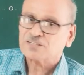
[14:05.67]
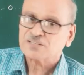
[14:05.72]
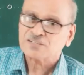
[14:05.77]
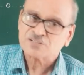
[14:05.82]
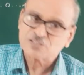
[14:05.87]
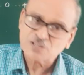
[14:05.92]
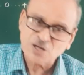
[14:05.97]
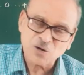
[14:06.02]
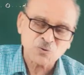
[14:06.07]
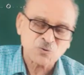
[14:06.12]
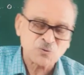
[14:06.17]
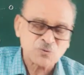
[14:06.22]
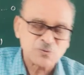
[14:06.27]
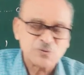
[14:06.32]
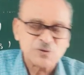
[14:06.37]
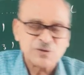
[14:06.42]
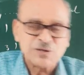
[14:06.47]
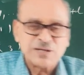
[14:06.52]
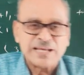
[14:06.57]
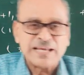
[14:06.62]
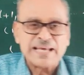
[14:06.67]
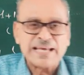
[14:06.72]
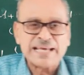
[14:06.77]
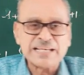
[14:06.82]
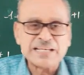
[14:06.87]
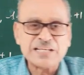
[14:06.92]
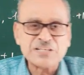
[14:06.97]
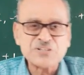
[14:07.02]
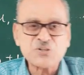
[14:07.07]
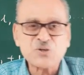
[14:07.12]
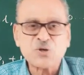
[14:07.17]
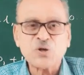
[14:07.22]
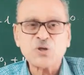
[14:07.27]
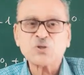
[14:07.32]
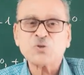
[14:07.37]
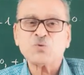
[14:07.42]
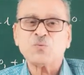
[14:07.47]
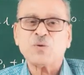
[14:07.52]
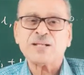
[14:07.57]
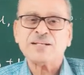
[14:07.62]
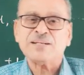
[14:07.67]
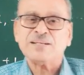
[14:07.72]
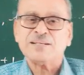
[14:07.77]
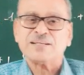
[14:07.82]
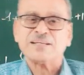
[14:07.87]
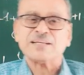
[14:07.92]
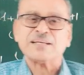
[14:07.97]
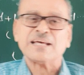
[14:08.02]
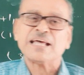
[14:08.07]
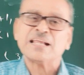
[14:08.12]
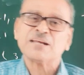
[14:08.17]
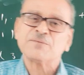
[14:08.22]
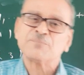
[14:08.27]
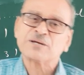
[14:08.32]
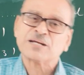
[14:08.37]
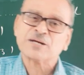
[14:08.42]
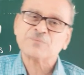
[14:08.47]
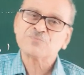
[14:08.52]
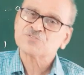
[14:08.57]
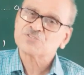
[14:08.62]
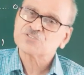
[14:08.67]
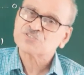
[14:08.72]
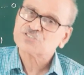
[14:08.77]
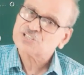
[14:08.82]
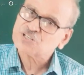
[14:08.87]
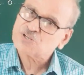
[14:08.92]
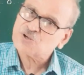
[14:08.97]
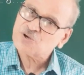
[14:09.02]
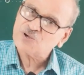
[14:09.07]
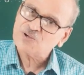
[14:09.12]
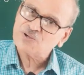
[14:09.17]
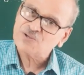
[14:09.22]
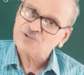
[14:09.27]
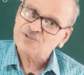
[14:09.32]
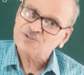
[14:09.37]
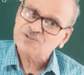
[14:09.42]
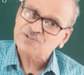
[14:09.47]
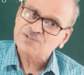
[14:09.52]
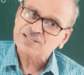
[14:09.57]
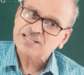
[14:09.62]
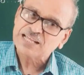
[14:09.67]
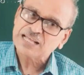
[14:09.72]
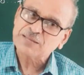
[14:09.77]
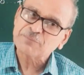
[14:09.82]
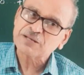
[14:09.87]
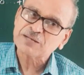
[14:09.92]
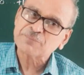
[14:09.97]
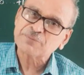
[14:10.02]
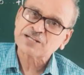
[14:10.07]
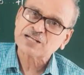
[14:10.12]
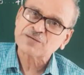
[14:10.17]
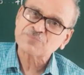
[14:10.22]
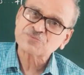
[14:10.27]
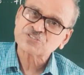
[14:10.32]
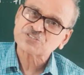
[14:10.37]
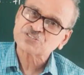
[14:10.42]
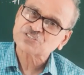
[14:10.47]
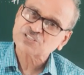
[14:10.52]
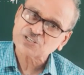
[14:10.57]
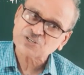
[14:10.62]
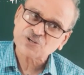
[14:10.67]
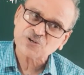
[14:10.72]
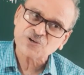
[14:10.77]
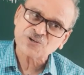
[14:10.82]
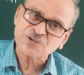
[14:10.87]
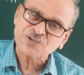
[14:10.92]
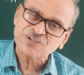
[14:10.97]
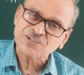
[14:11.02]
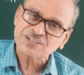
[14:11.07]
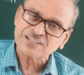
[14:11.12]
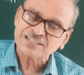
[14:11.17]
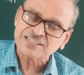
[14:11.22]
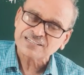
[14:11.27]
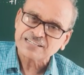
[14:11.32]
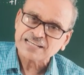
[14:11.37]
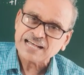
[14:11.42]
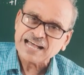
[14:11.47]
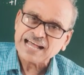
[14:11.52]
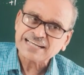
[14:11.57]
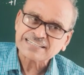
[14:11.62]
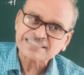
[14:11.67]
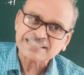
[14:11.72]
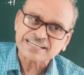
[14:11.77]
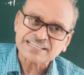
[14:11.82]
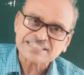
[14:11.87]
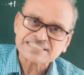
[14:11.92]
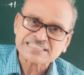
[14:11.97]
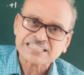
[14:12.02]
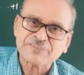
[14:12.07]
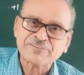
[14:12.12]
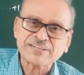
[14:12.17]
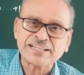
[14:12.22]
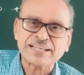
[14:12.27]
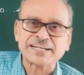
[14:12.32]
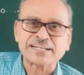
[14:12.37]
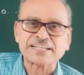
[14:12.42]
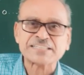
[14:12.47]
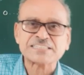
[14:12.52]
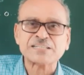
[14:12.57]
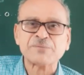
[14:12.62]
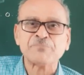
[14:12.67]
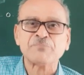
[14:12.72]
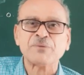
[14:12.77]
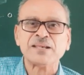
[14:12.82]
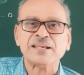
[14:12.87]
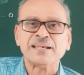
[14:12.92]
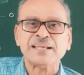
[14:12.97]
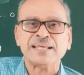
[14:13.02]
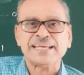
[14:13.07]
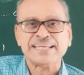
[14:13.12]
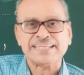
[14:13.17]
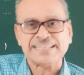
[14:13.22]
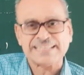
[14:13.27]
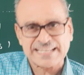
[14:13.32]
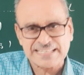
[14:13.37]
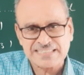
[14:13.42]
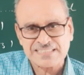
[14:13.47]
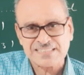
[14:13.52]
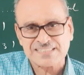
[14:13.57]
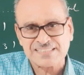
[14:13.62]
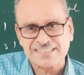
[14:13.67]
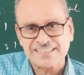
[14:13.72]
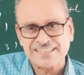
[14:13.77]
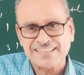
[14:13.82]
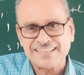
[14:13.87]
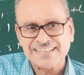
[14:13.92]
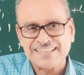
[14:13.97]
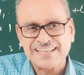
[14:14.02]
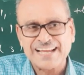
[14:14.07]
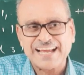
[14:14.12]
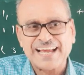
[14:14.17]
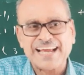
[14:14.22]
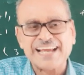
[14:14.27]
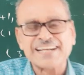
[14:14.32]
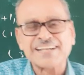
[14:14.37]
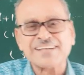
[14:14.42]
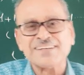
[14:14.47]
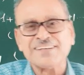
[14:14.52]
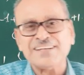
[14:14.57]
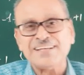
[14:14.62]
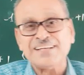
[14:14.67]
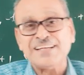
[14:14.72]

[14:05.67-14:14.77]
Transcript: Now, n is equal to 1, L becomes 0, ml becomes 0, and that is given the letter symbol S, and